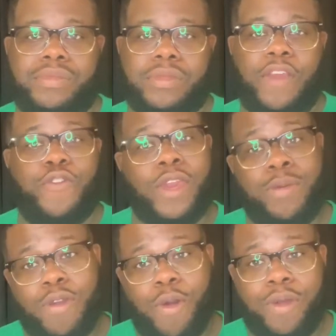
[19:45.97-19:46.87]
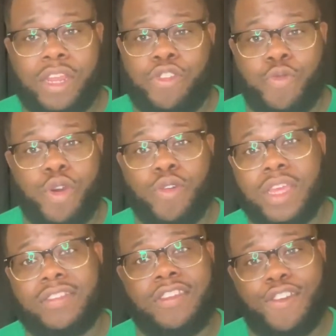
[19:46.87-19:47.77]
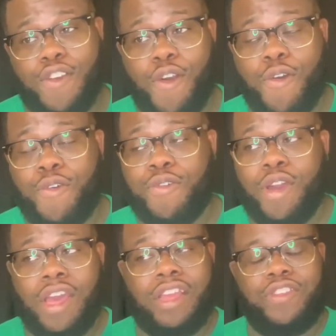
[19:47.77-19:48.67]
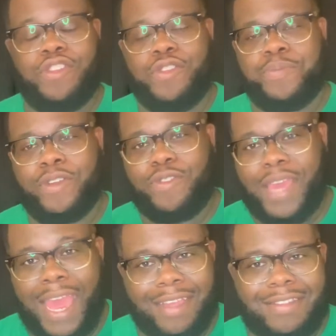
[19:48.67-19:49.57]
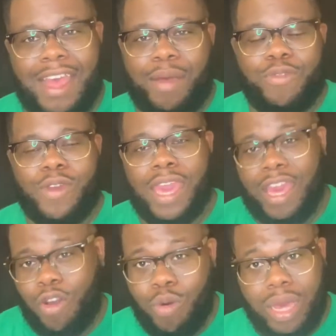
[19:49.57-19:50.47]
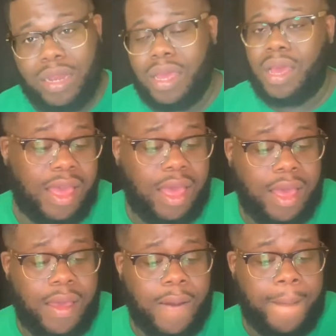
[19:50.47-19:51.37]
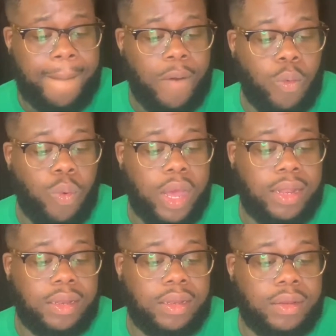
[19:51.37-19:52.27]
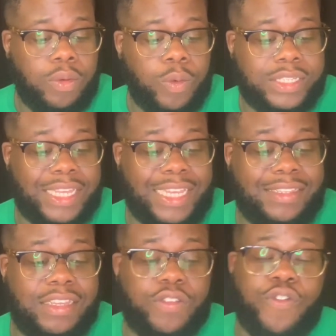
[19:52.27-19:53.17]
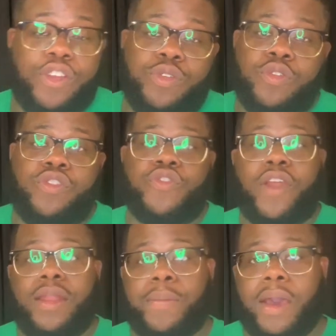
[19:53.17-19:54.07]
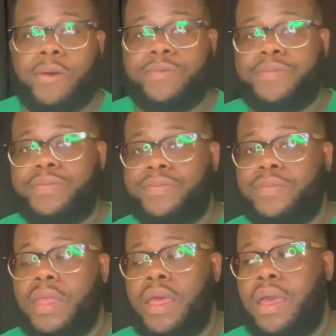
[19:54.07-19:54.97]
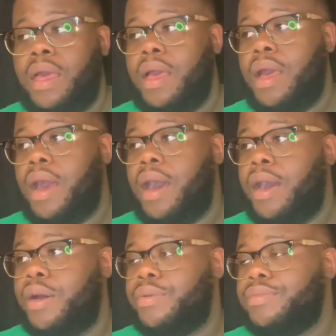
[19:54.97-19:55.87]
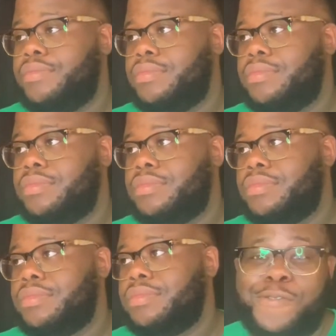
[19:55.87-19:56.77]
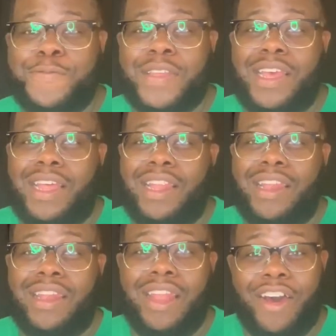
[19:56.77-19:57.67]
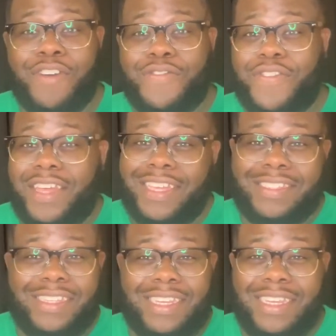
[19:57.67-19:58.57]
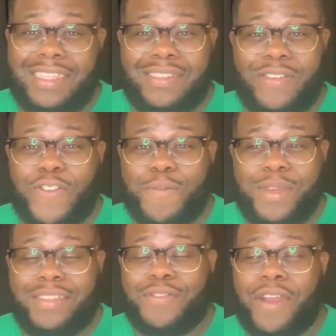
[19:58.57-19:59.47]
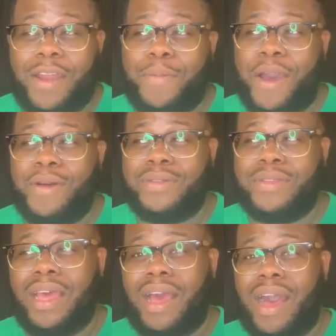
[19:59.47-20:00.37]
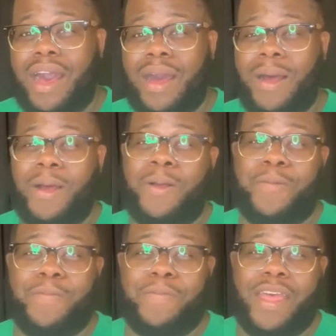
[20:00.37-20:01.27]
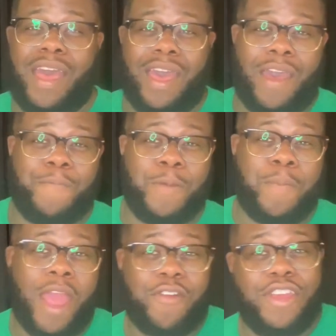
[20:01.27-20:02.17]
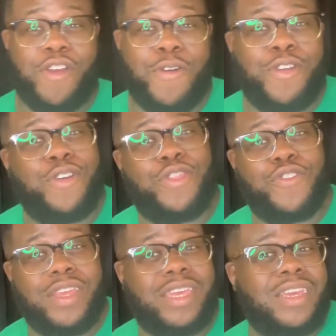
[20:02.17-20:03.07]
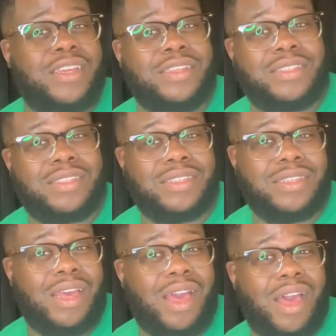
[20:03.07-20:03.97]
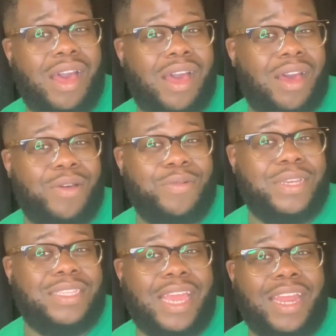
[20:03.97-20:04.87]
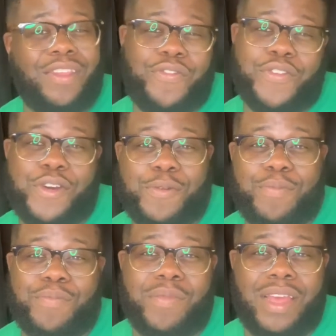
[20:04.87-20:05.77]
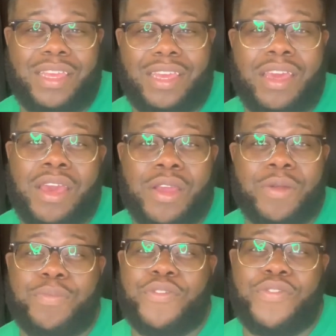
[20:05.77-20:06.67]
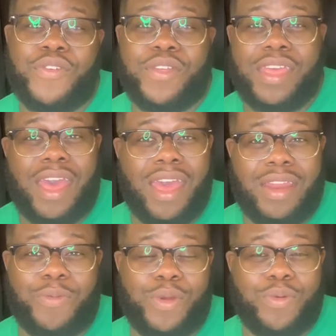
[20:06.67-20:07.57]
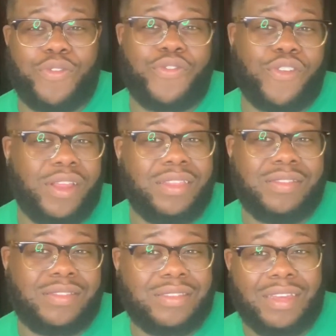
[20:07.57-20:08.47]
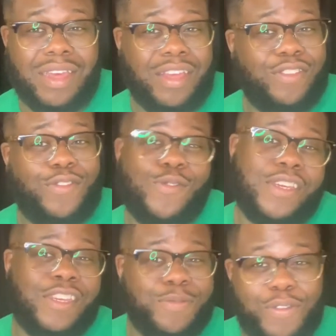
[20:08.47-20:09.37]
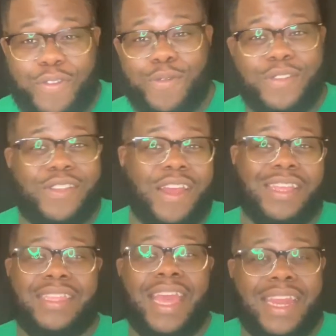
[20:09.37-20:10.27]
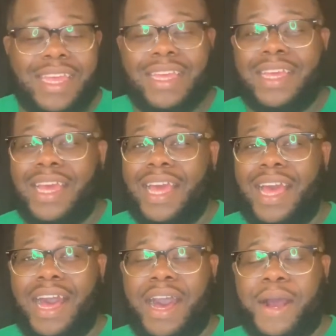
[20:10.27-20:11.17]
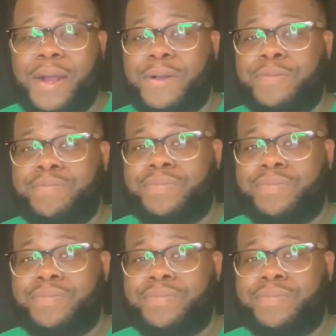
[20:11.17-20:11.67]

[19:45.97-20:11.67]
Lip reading: if you keep going, and you will get to your goal, but you can't stop. You can't quit. What's easiest for you to write about? Um, love is easy for me to write about. I've been married going on 3 years. We dated for a year before that, and we were friends 2 years before we started dating. Um,